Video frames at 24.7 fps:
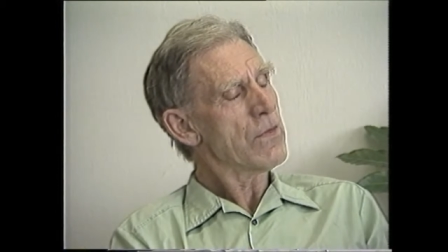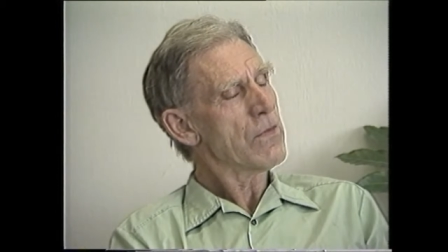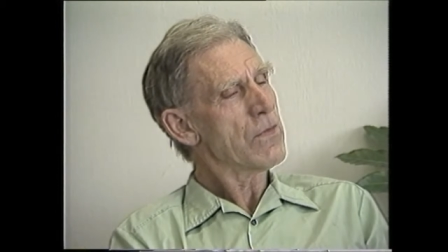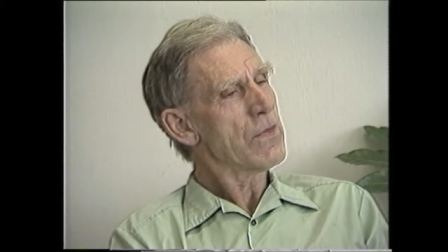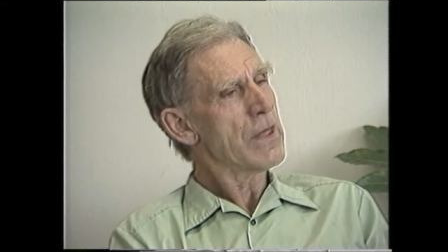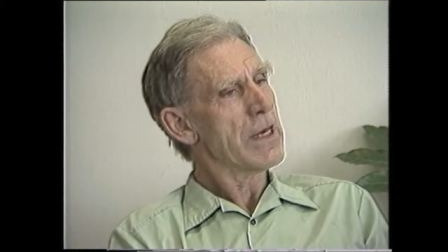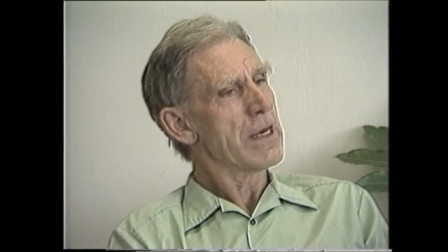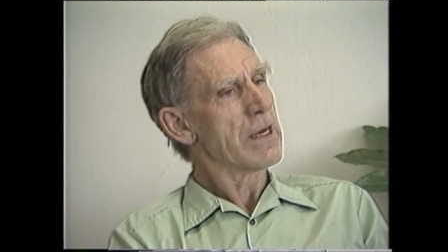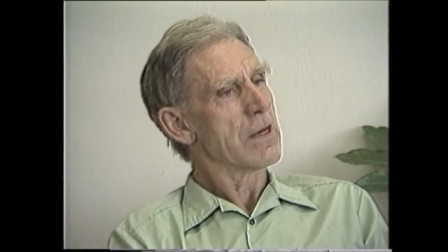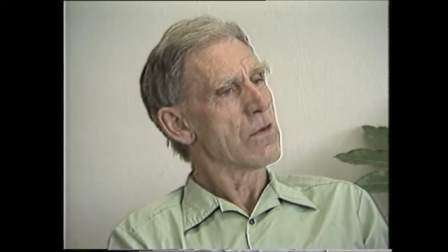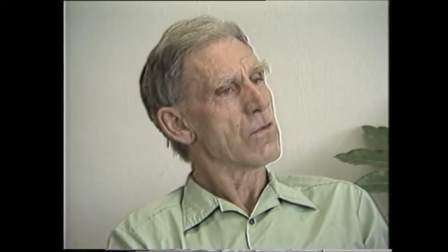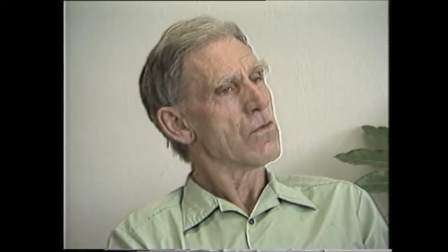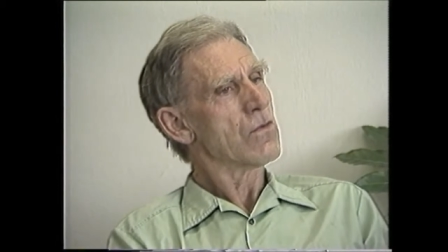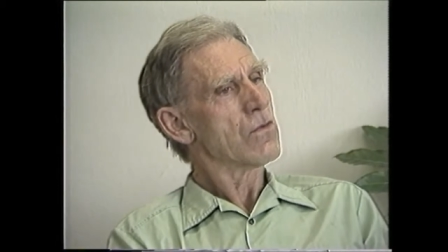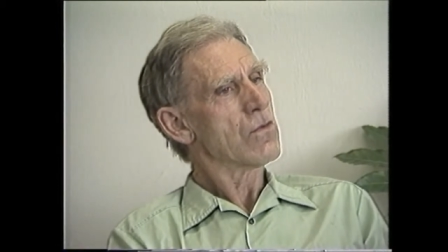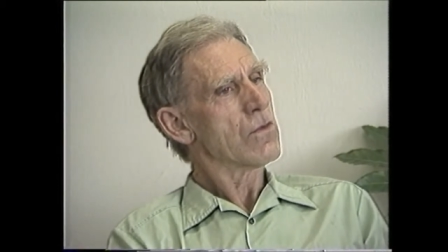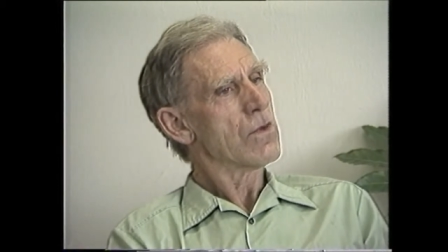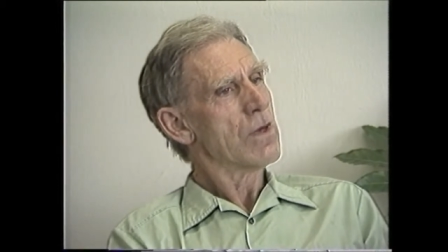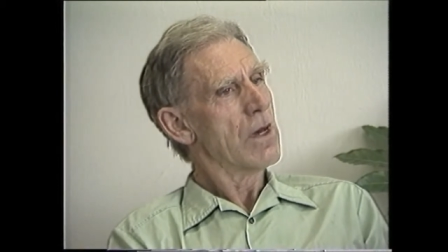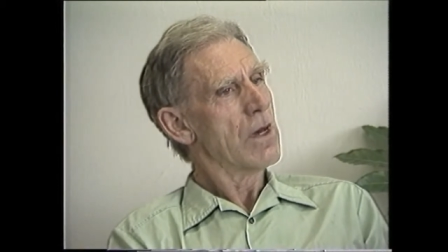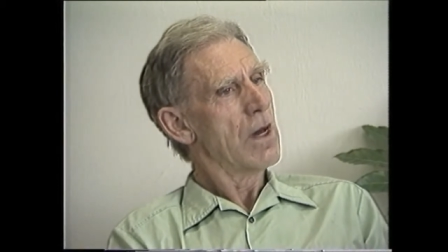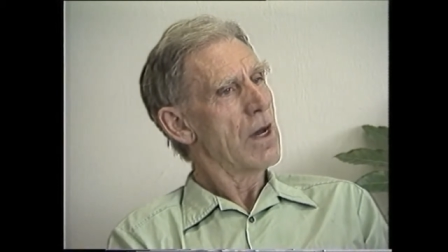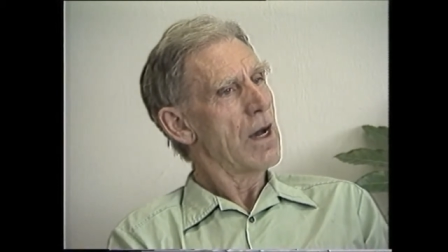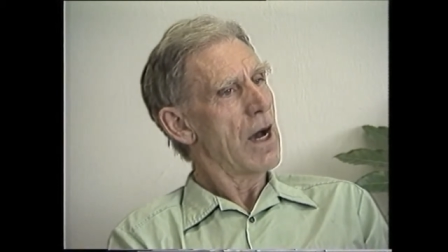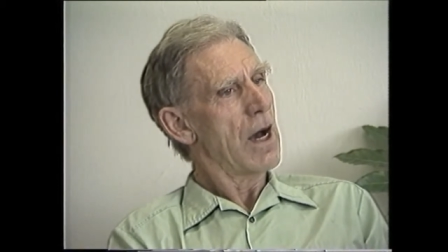the things
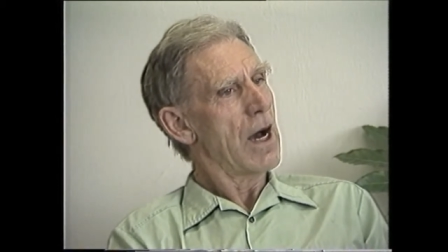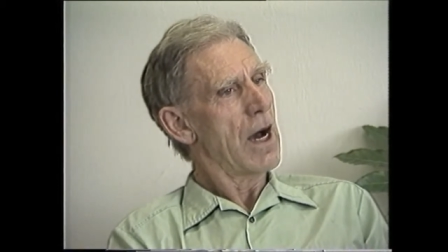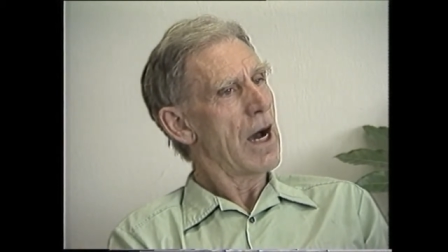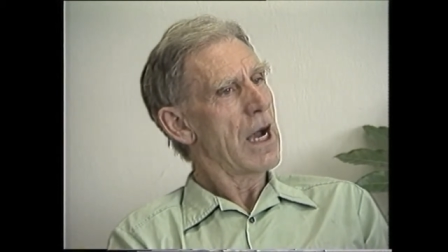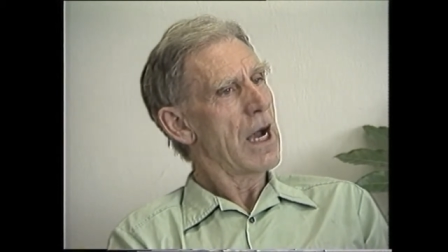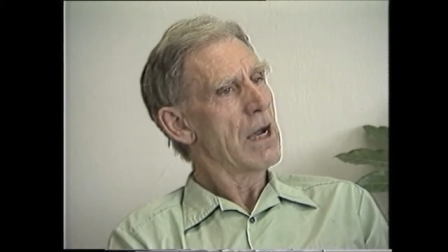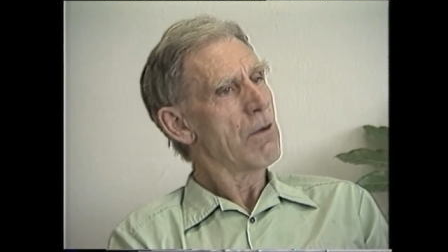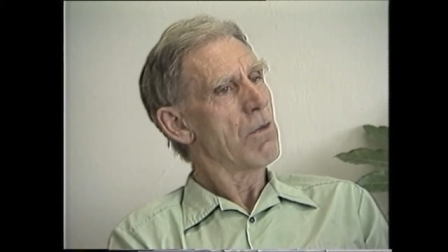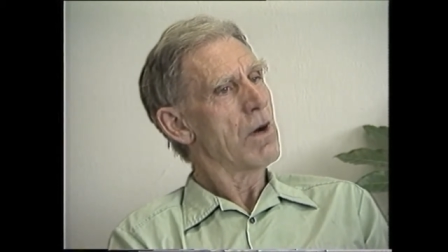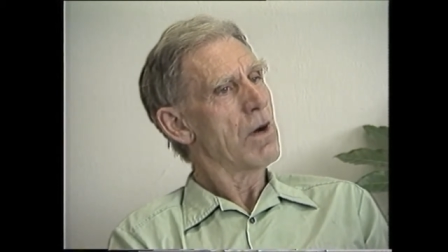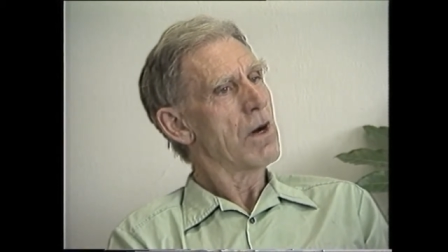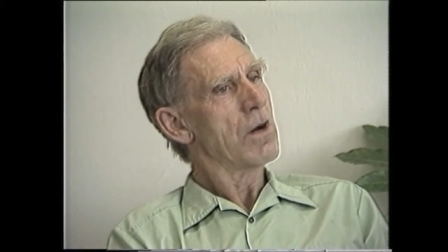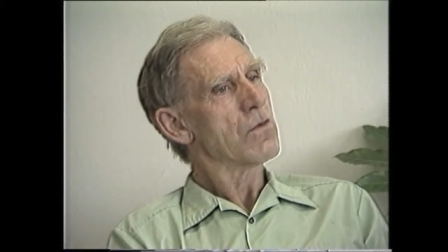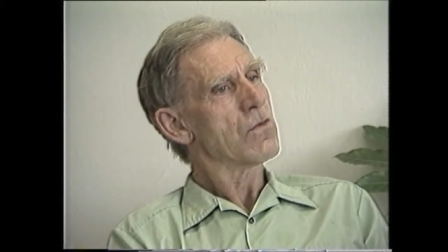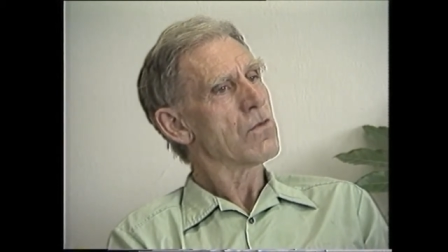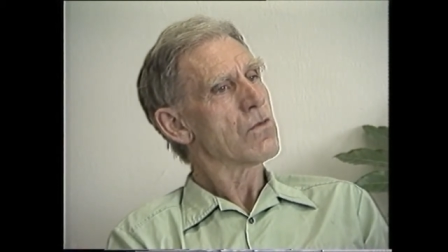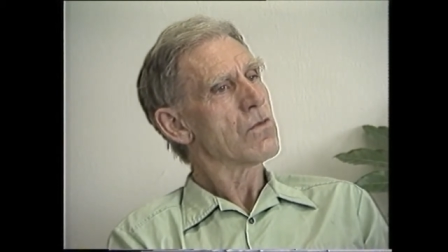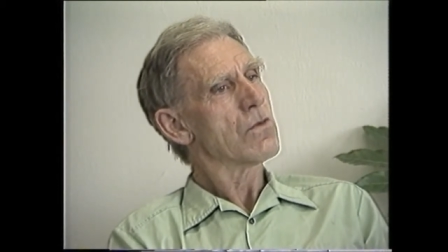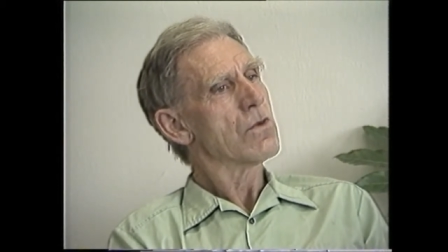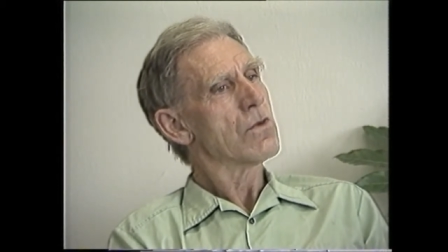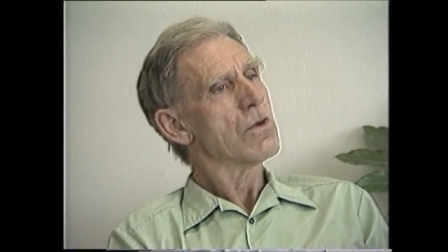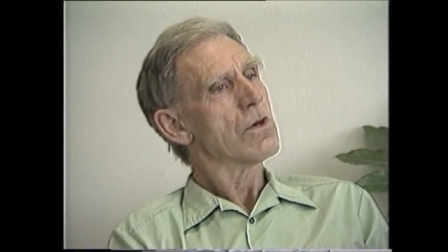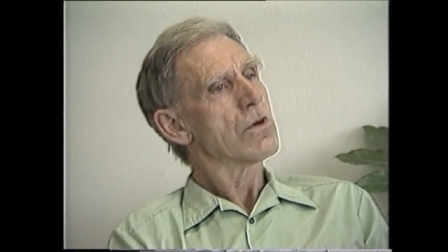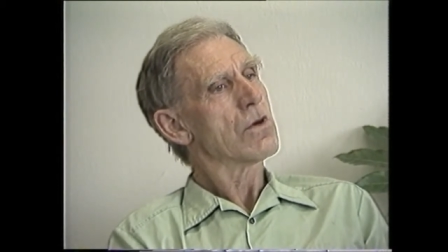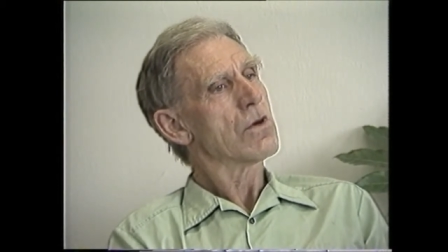I
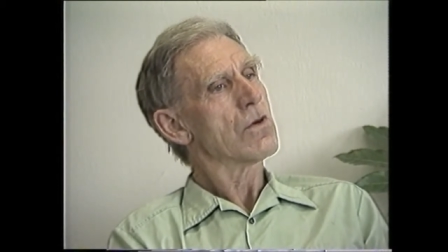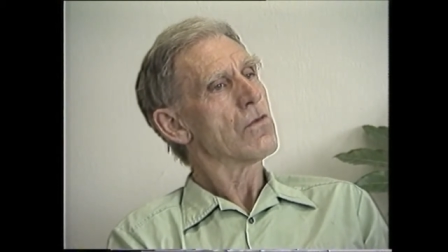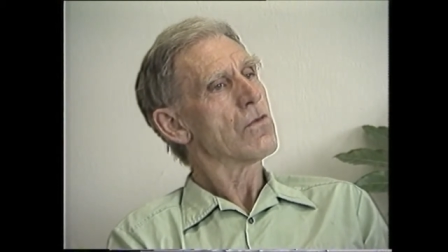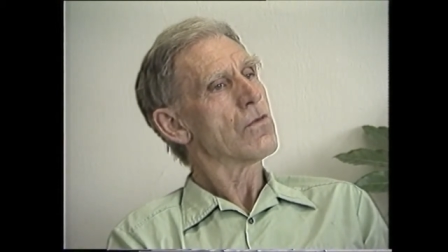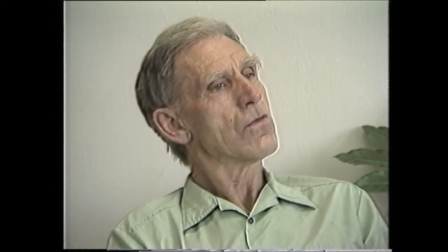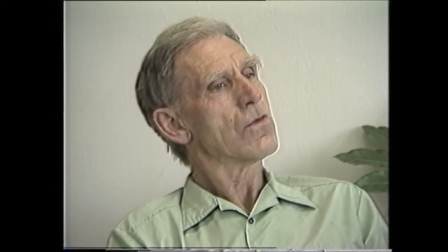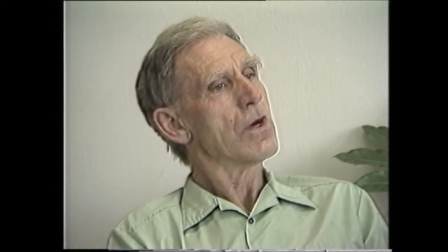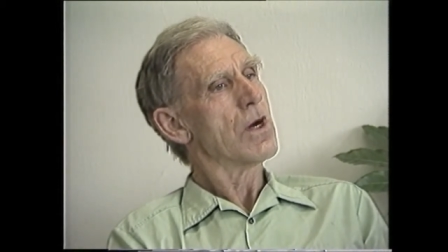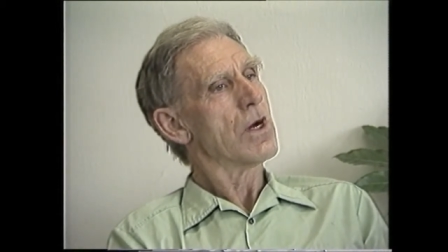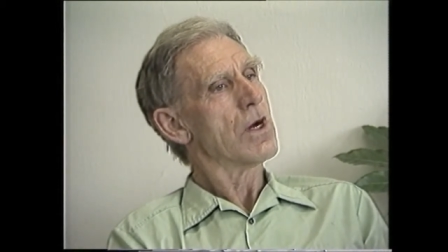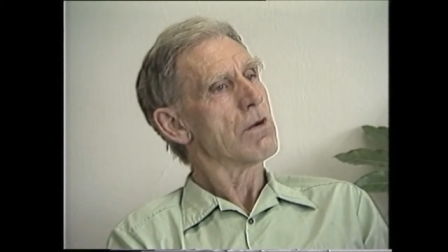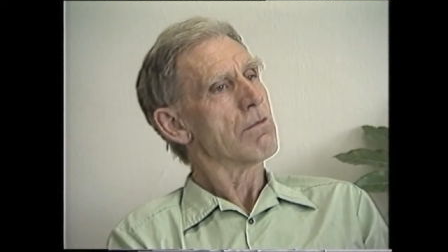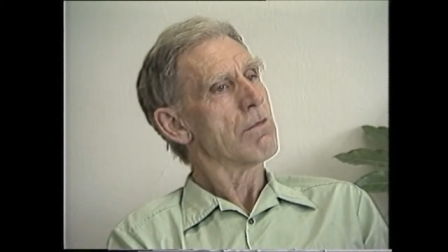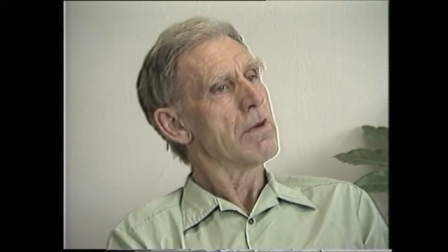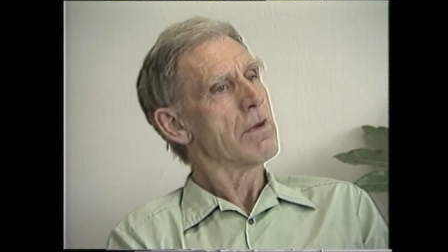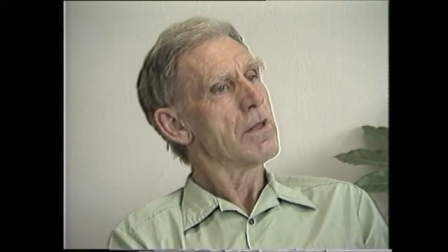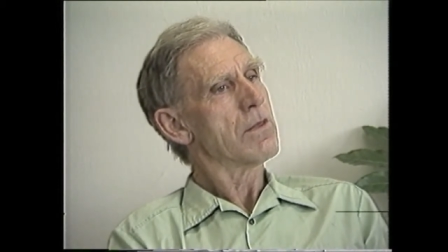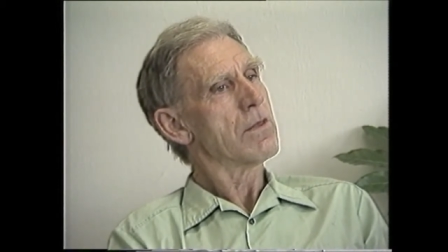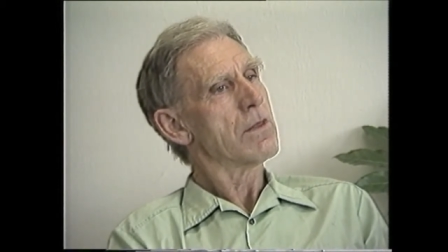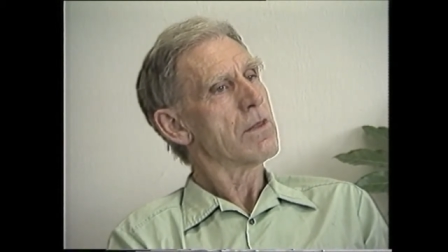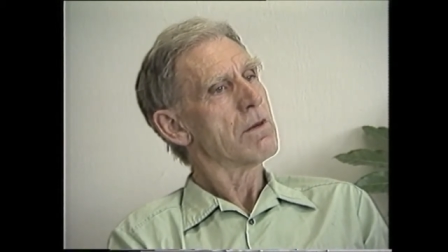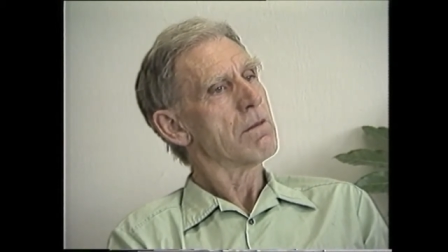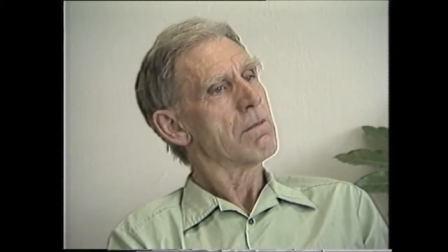was concerned with